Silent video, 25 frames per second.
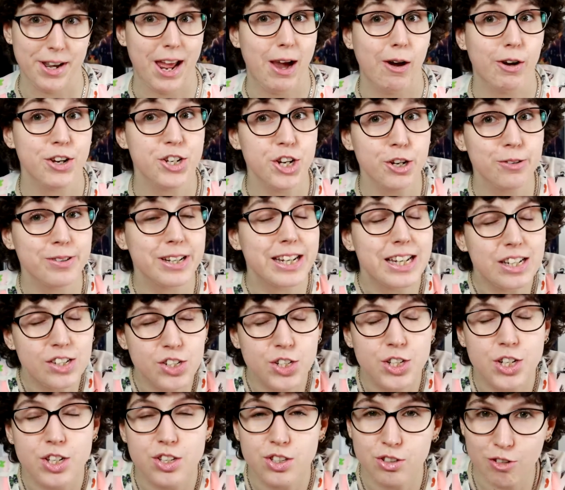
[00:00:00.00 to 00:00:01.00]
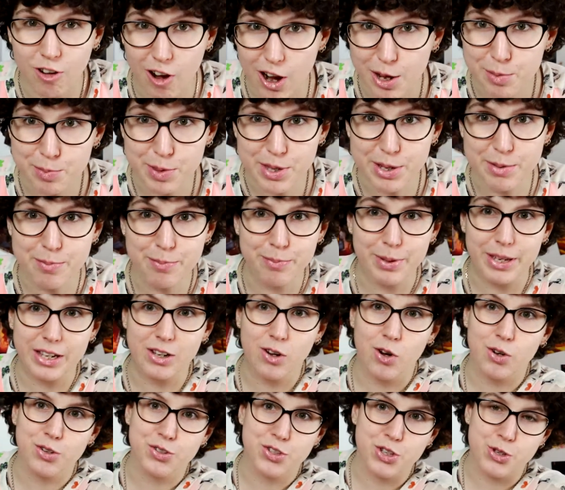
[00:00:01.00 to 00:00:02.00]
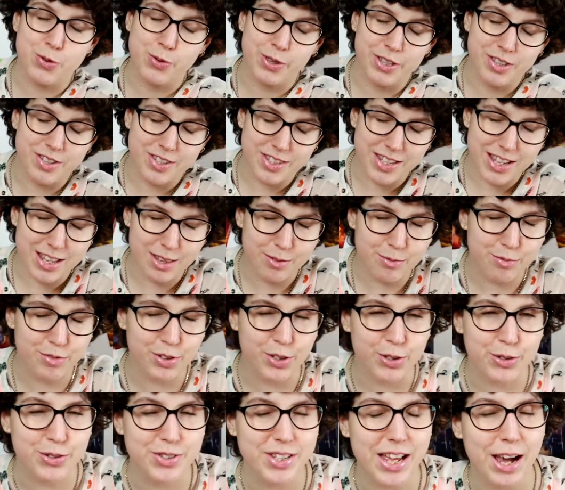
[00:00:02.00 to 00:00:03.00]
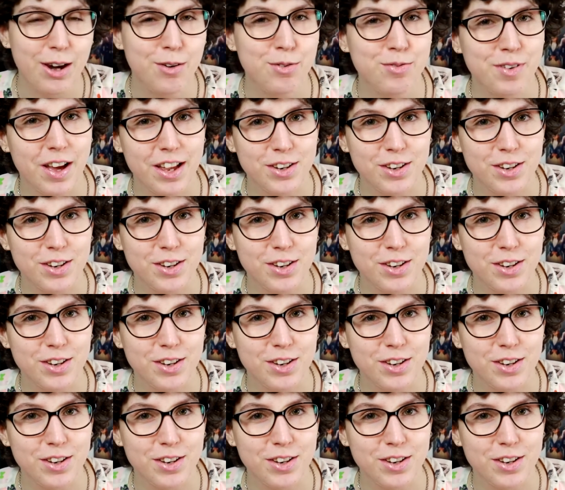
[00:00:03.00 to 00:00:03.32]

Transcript: Now I don't need to describe them because you can see them for yourself,